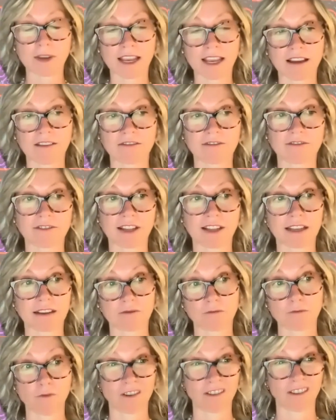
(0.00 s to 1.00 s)
We have uh,
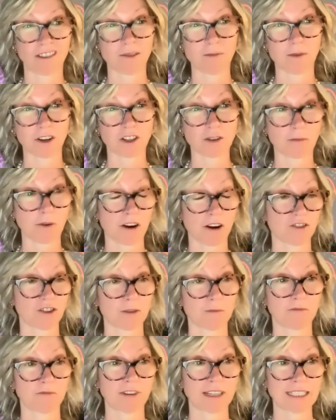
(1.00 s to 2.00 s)
one commercial
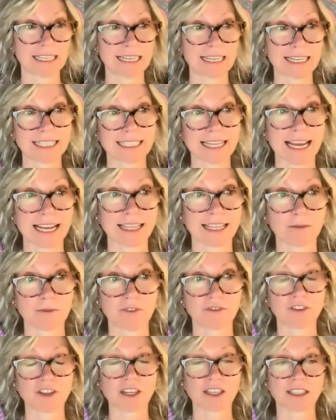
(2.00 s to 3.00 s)
partnership recently signed that
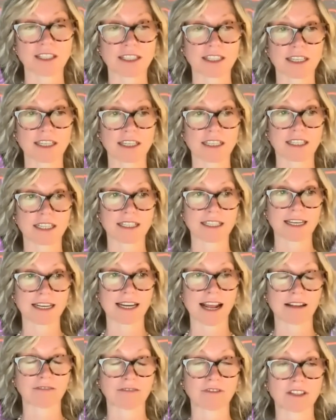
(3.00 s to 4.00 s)
we've just just
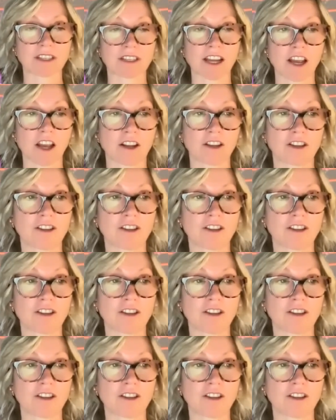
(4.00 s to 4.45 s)
announced